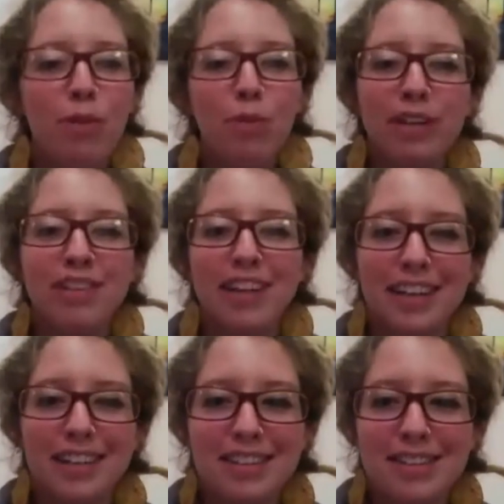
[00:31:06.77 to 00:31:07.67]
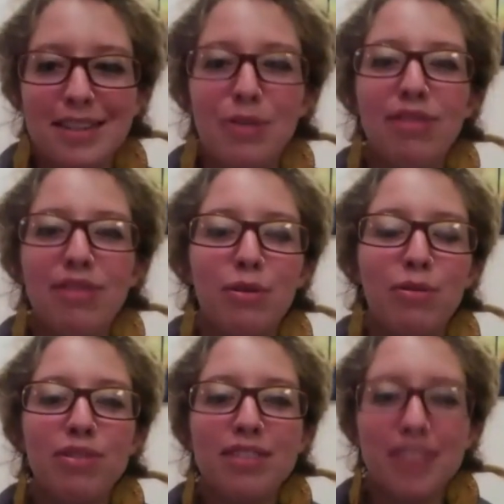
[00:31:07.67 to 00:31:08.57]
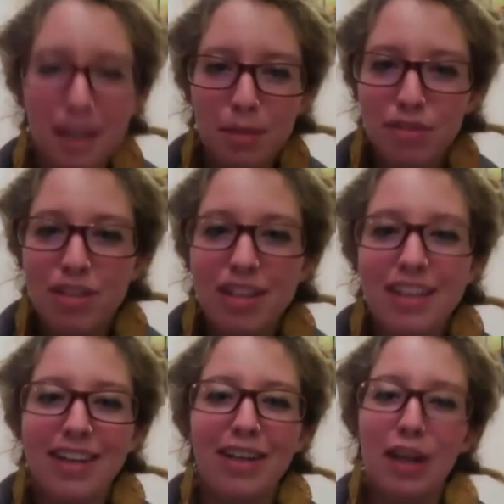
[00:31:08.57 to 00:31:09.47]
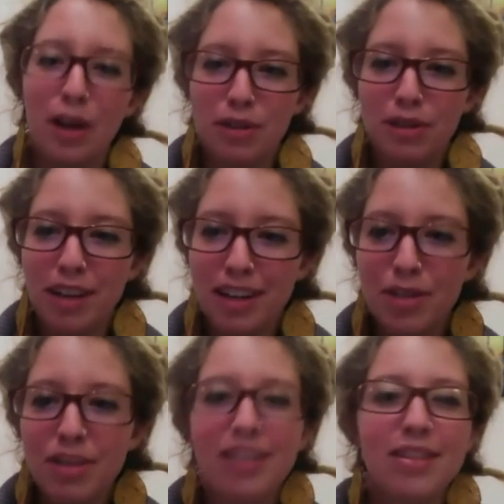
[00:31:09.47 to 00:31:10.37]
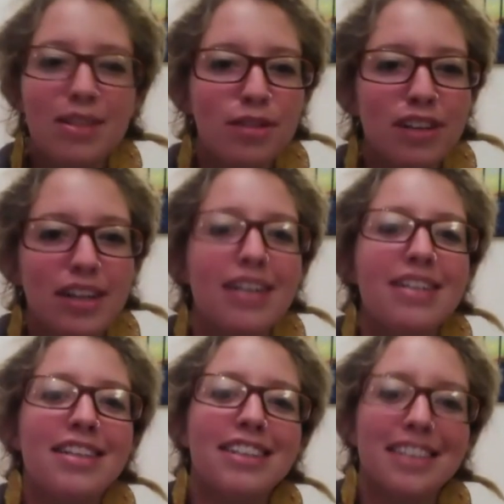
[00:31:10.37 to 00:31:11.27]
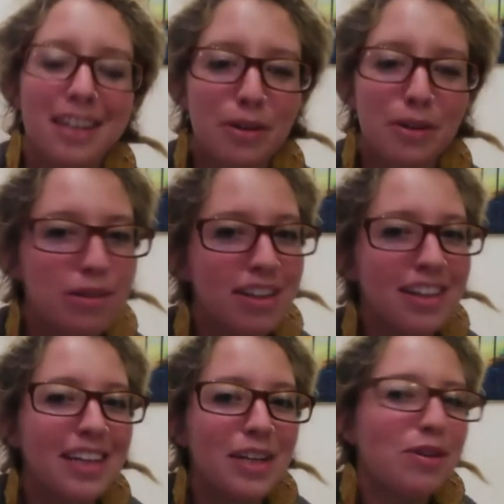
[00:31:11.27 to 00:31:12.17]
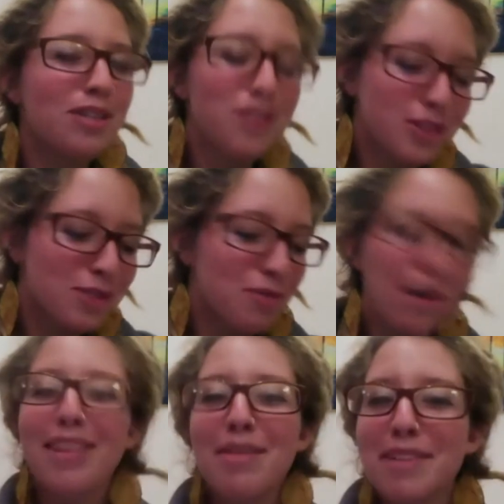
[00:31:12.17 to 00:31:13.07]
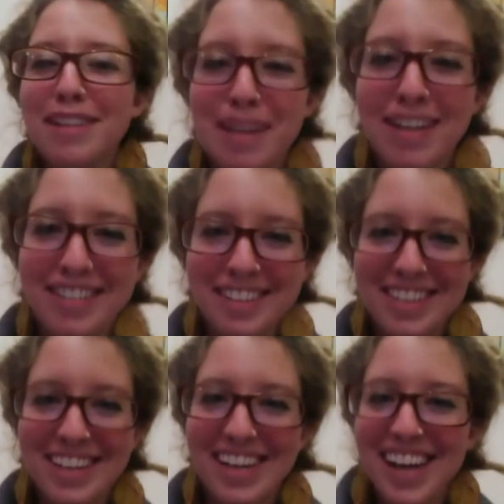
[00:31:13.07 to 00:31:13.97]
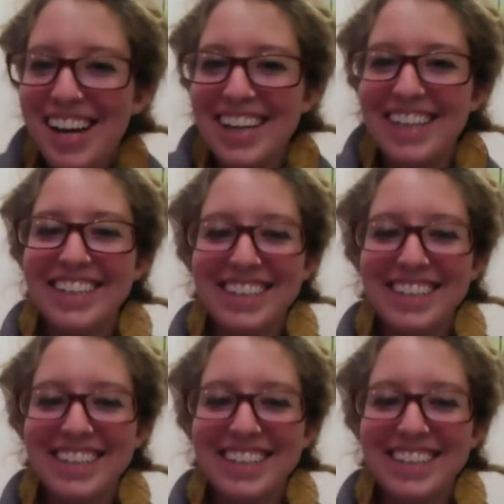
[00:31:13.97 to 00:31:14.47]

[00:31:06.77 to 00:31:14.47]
and Will, guys. So if you sign up for, you get your LeadServe connected, and you can just write them an email and say hi.